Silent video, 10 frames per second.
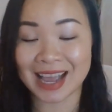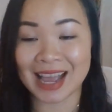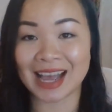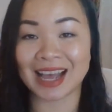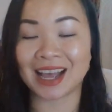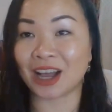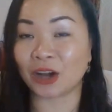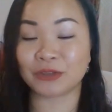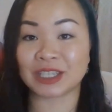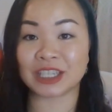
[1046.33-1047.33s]
I
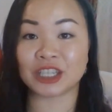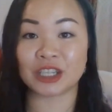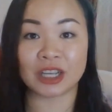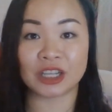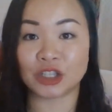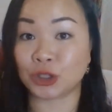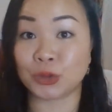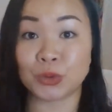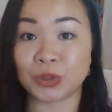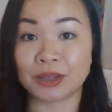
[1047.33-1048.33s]
often
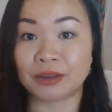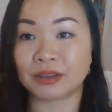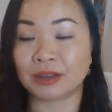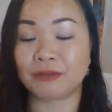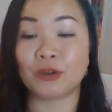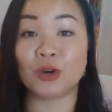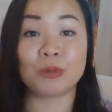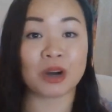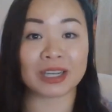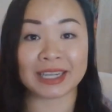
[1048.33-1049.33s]
do the
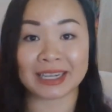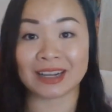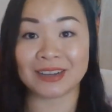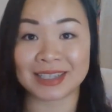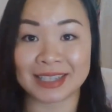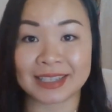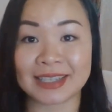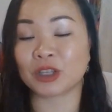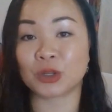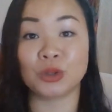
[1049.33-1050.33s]
full body analysis
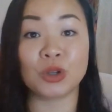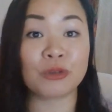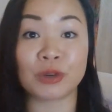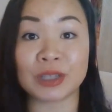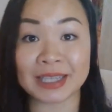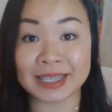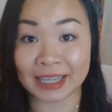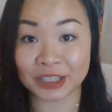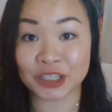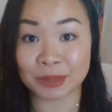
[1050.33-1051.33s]
to look for these
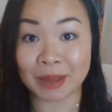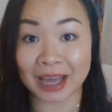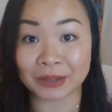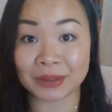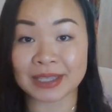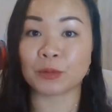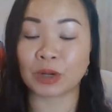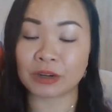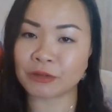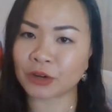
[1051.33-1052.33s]
energy patterns.
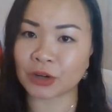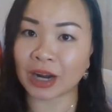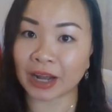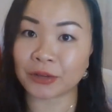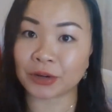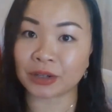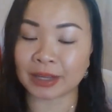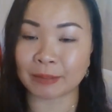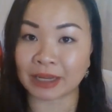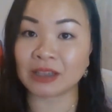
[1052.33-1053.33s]
One of her other,
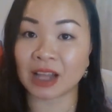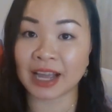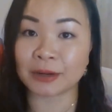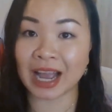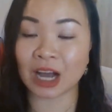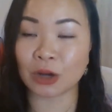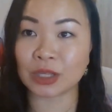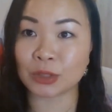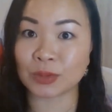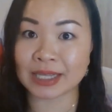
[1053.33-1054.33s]
like my client, how
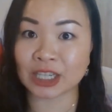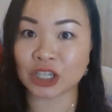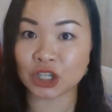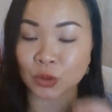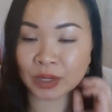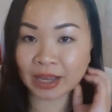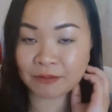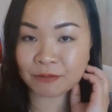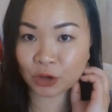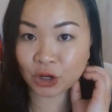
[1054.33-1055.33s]
this was actually showing
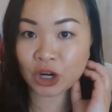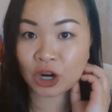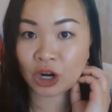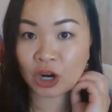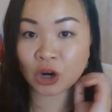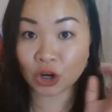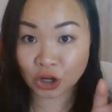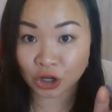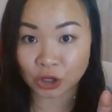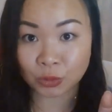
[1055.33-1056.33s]
up for
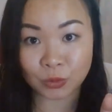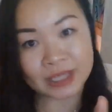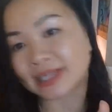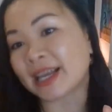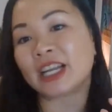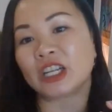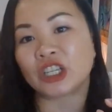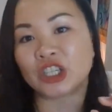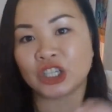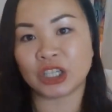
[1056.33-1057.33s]
her was that
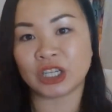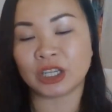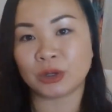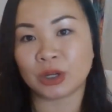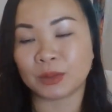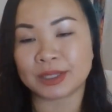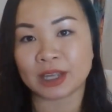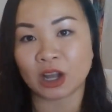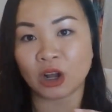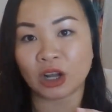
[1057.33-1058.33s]
she was
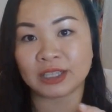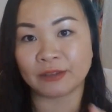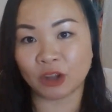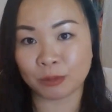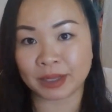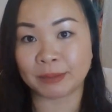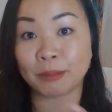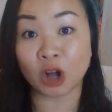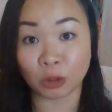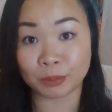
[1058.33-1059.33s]
developing
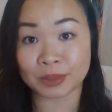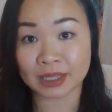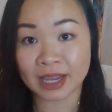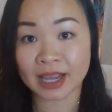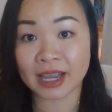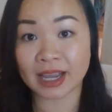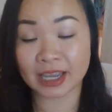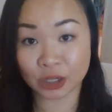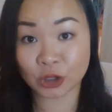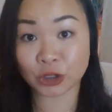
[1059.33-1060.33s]
pulps
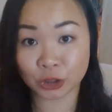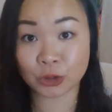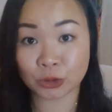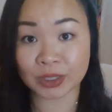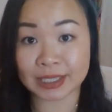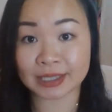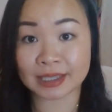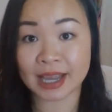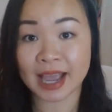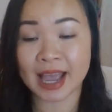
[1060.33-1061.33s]
in her
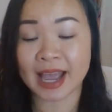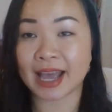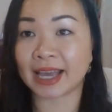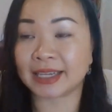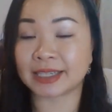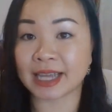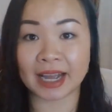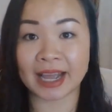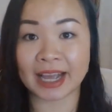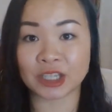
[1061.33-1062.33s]
uterus. And
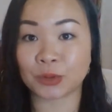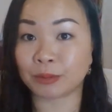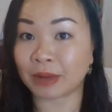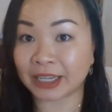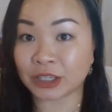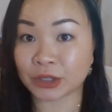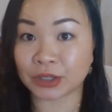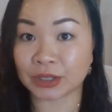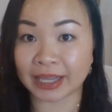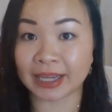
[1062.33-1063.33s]
I had to remind
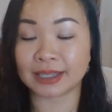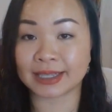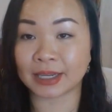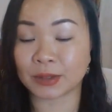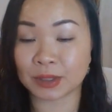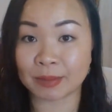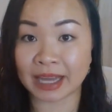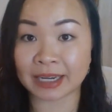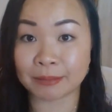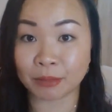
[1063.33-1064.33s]
her, like the
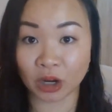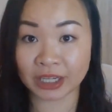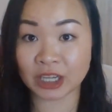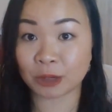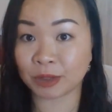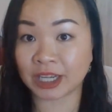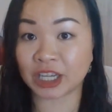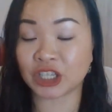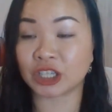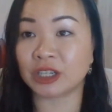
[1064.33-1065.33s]
psychosomatic body
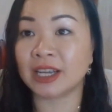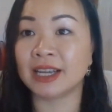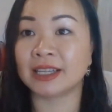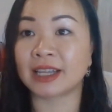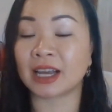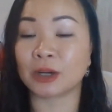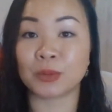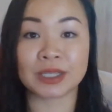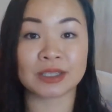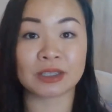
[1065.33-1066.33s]
communication, that it
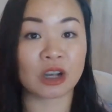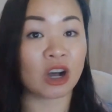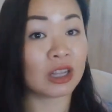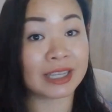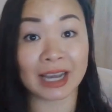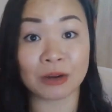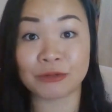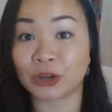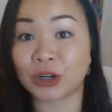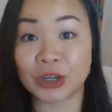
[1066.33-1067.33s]
was calling
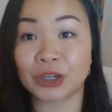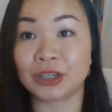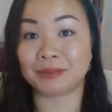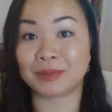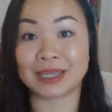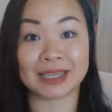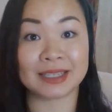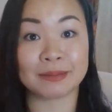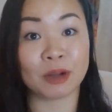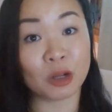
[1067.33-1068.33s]
out for her
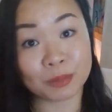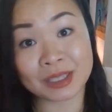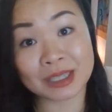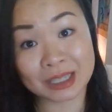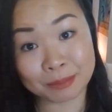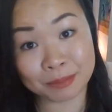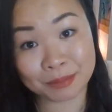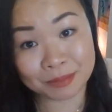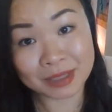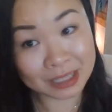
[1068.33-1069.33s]
because pulps
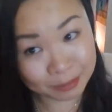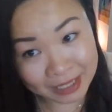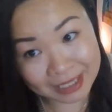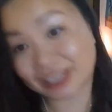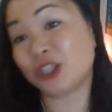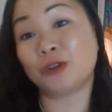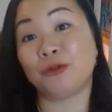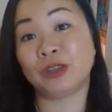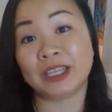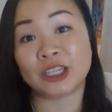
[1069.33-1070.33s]
speak to
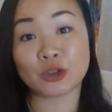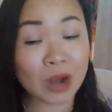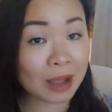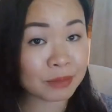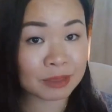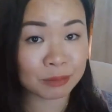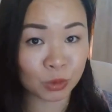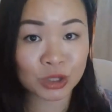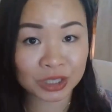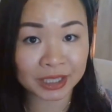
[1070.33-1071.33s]
feeling trapped
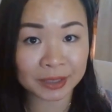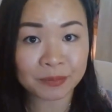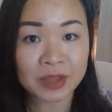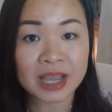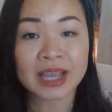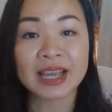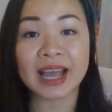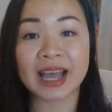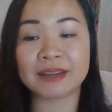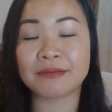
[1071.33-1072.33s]
emotionally
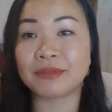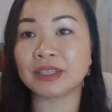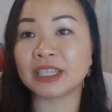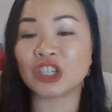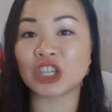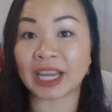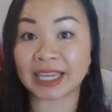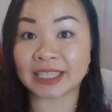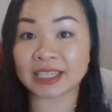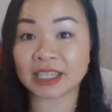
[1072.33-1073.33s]
and feeling
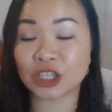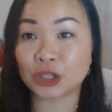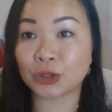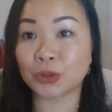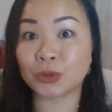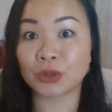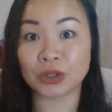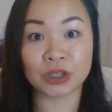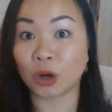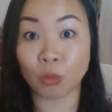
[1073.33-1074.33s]
chained to
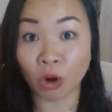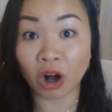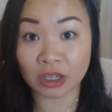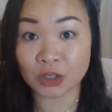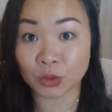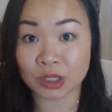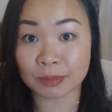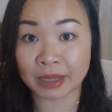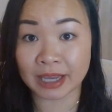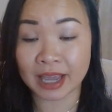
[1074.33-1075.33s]
a wall, so to
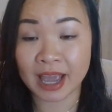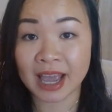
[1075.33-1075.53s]
speak.